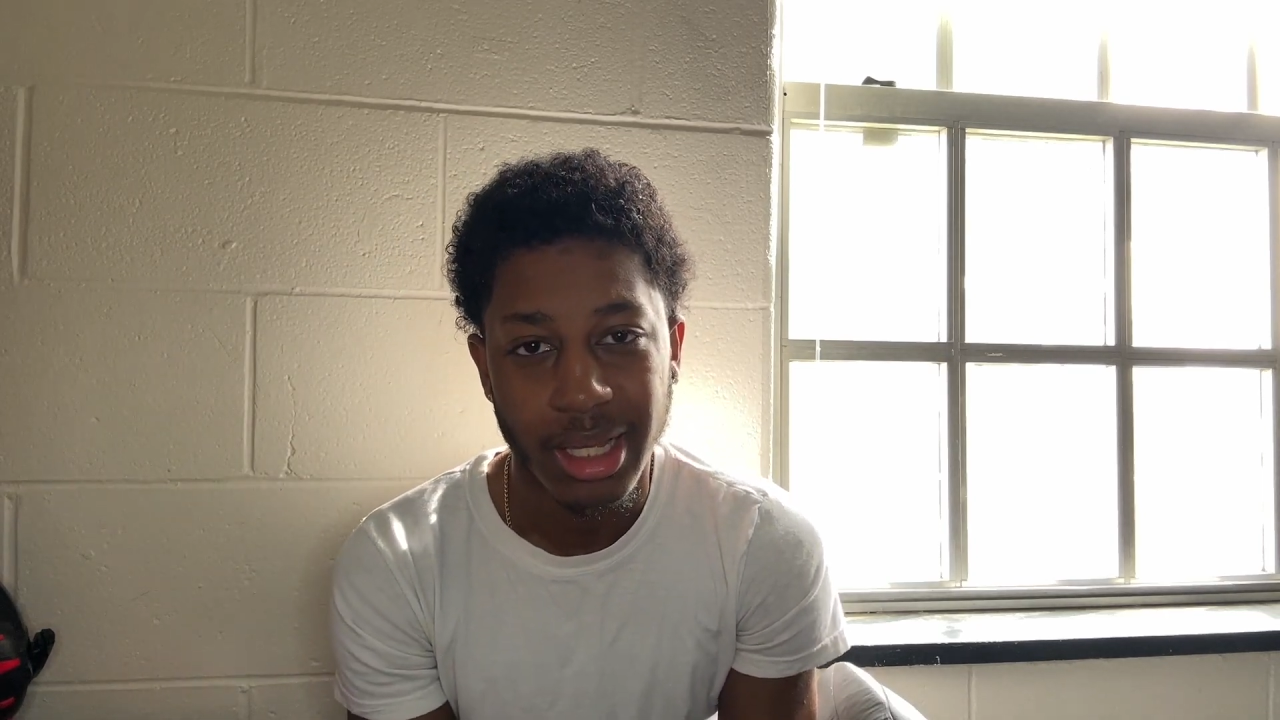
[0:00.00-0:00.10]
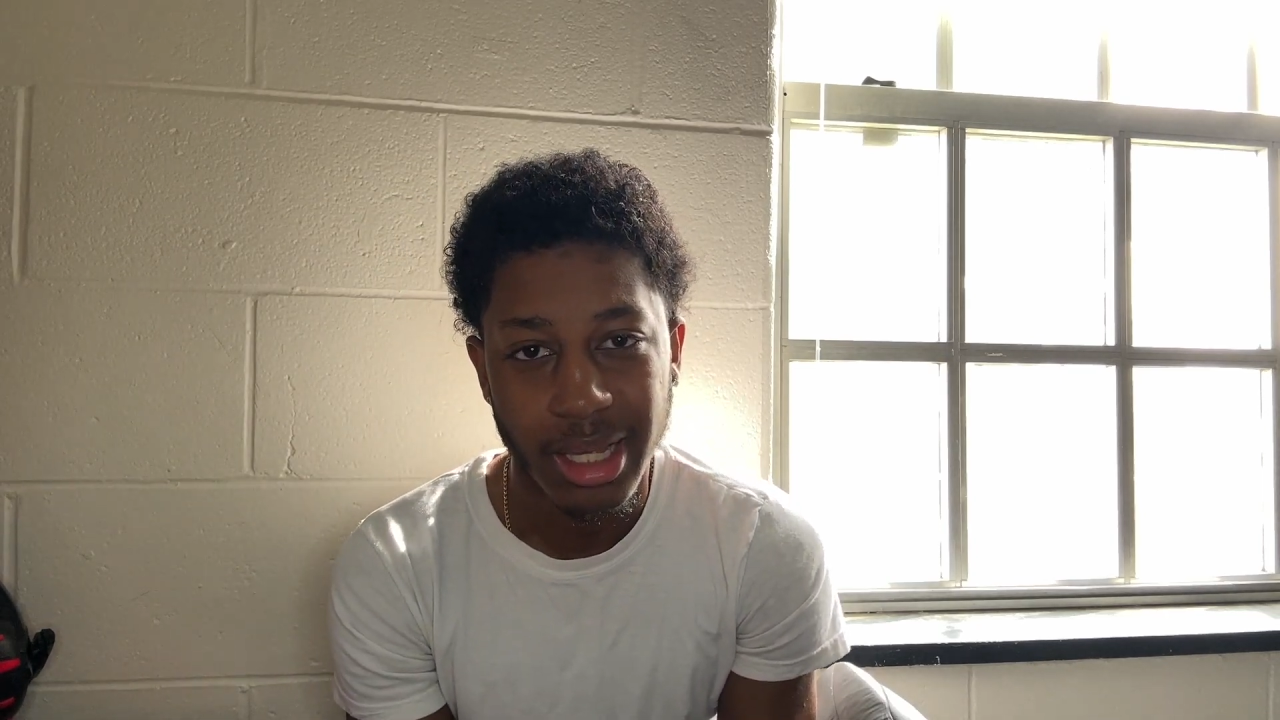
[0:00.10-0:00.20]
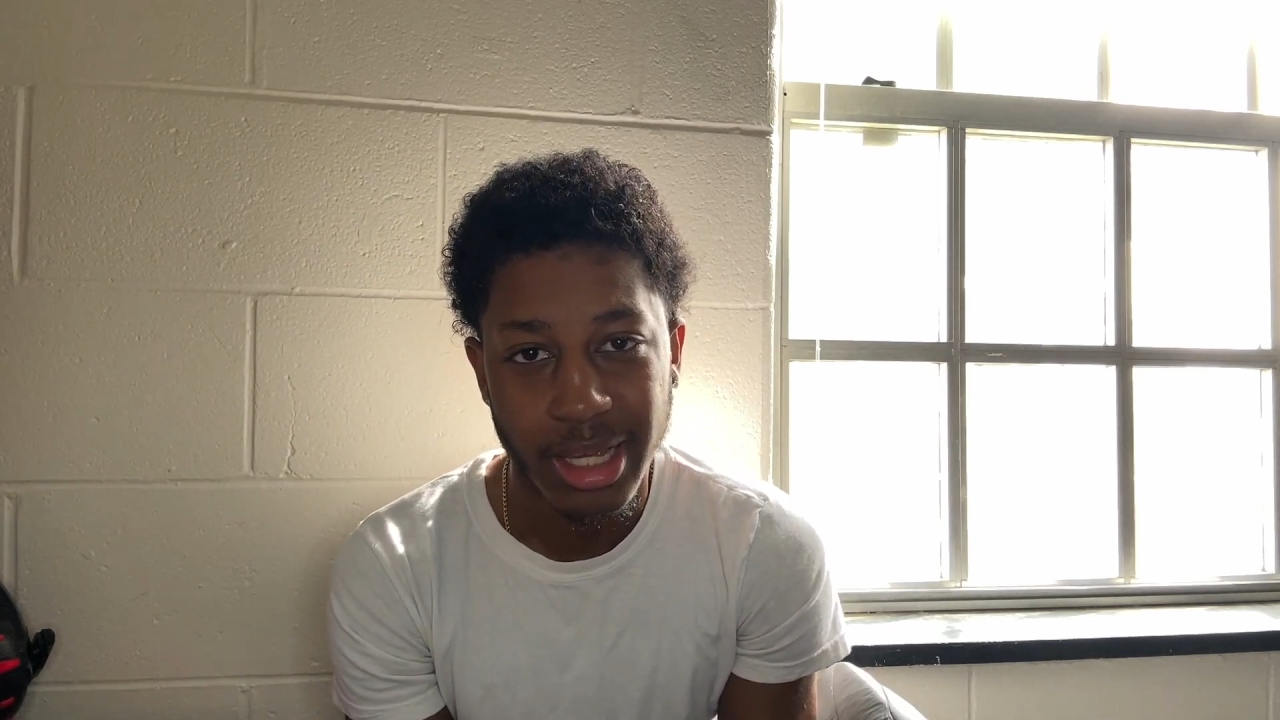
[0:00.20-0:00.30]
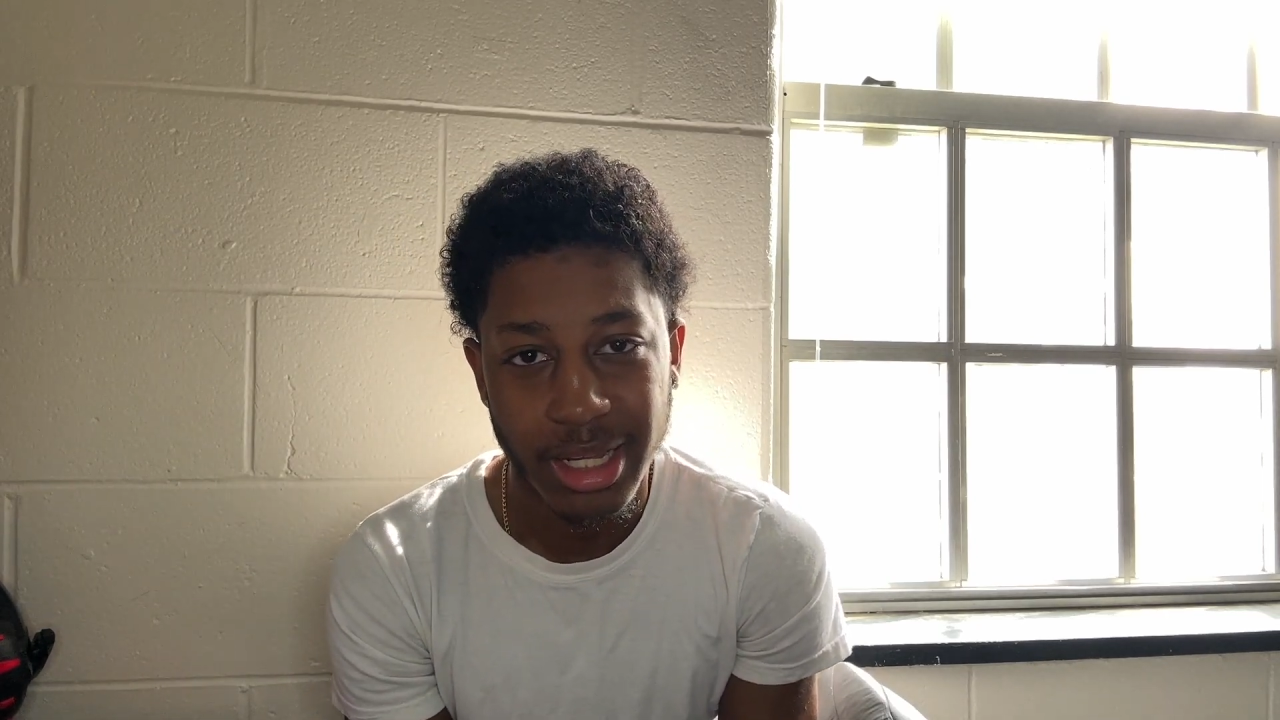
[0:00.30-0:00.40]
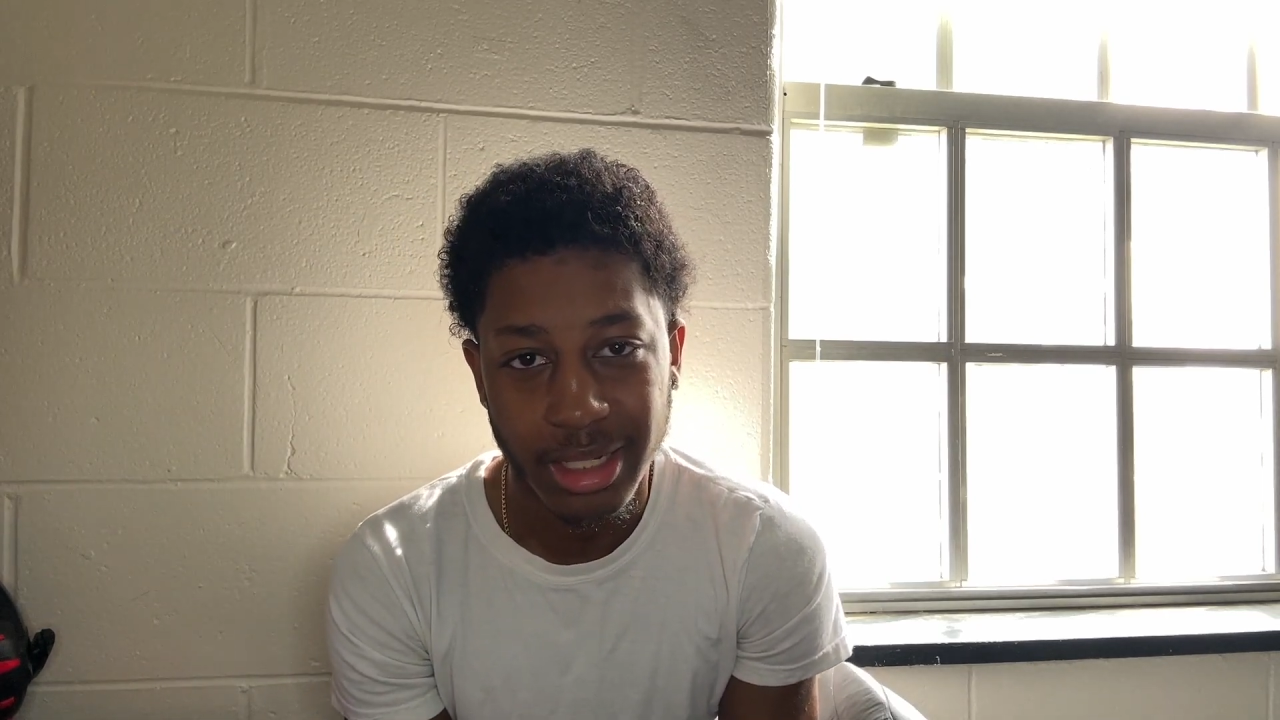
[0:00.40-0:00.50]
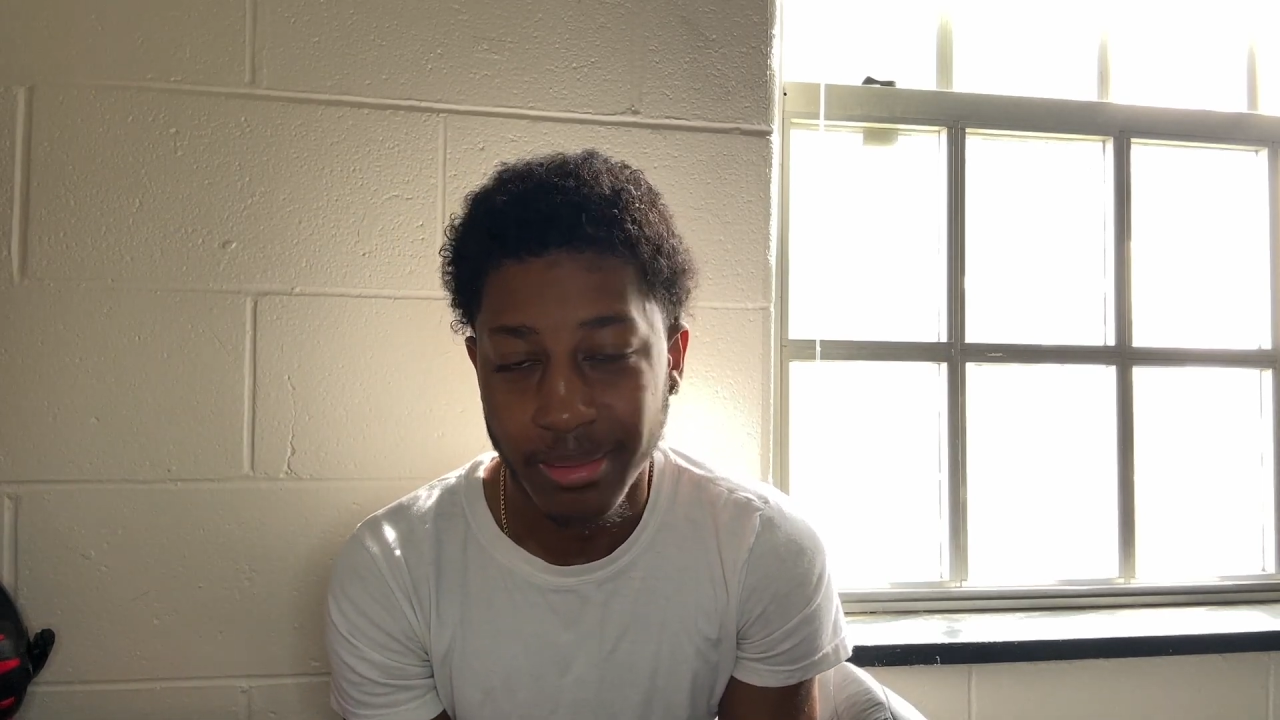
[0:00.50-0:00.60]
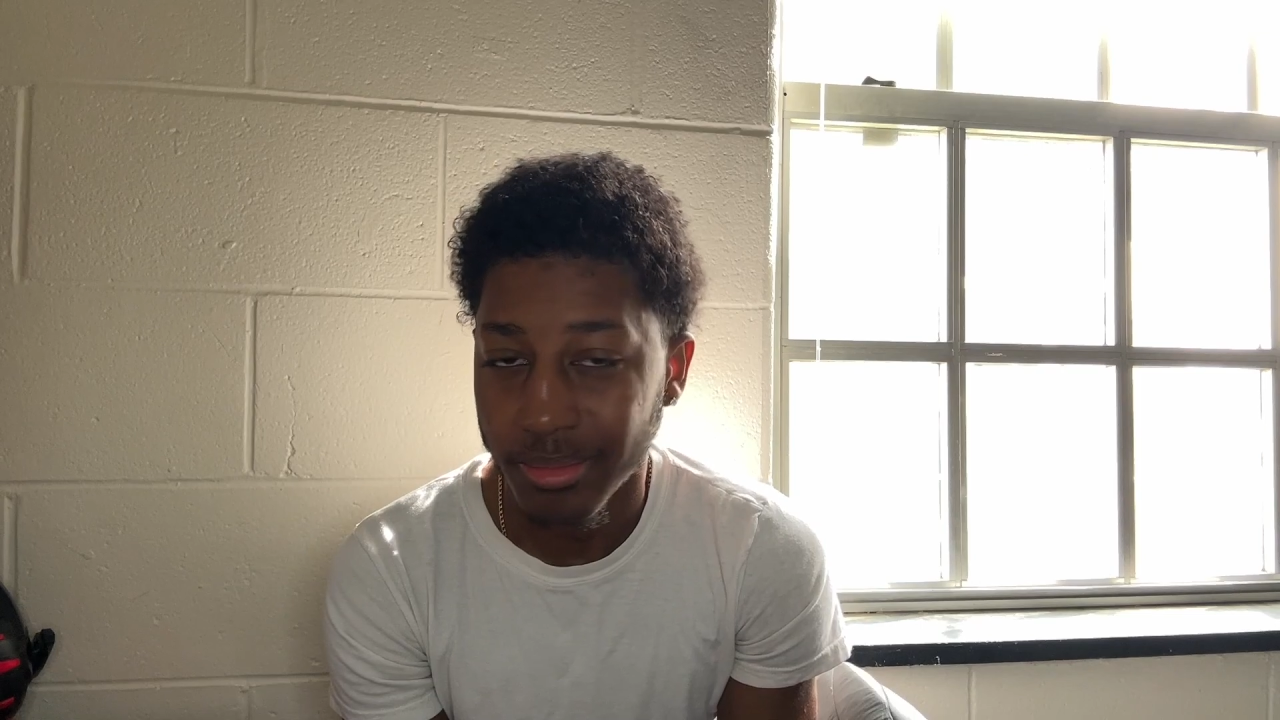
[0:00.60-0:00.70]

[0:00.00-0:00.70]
and